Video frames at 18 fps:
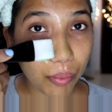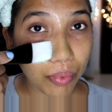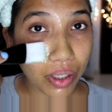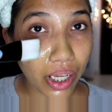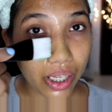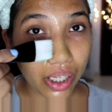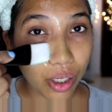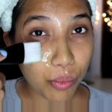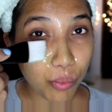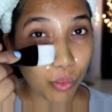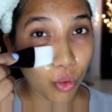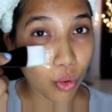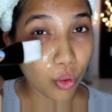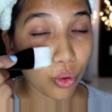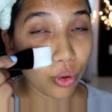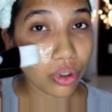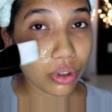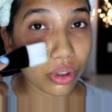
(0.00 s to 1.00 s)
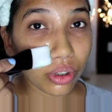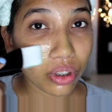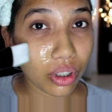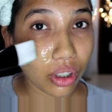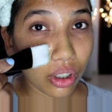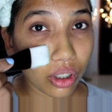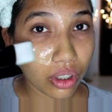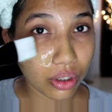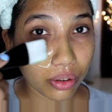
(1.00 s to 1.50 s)
Applying
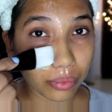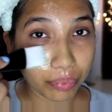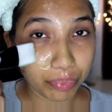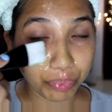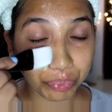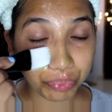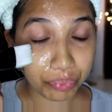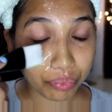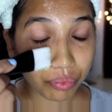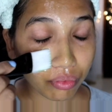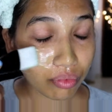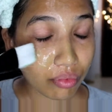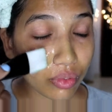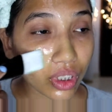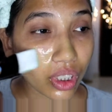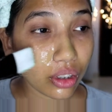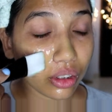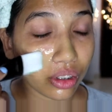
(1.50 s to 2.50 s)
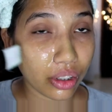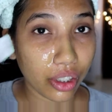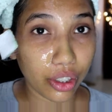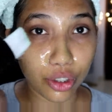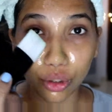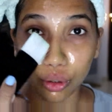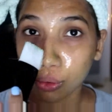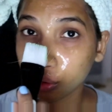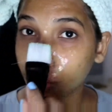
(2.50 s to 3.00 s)
more
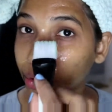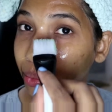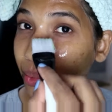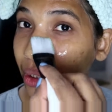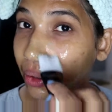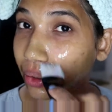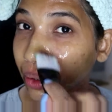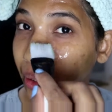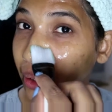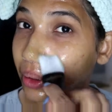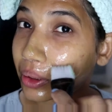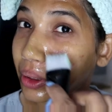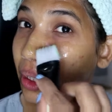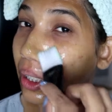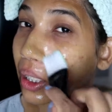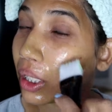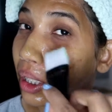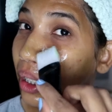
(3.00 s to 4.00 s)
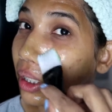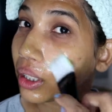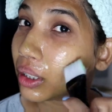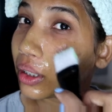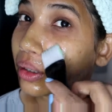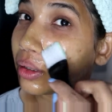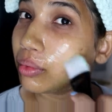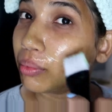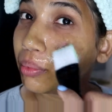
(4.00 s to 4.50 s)
near nose because
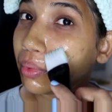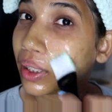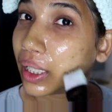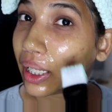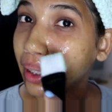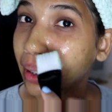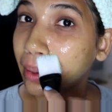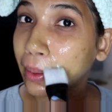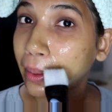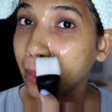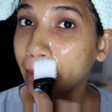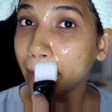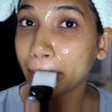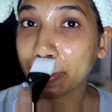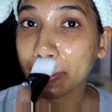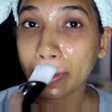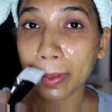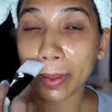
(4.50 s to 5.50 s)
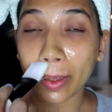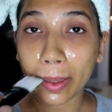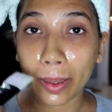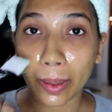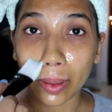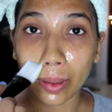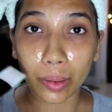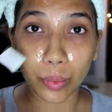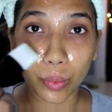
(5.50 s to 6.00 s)
black hands
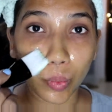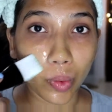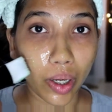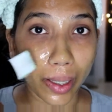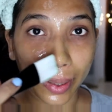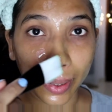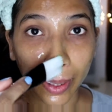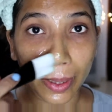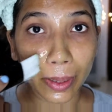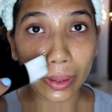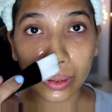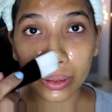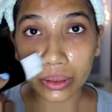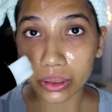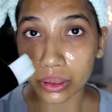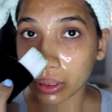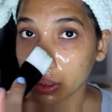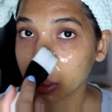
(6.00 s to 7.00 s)
and white hands.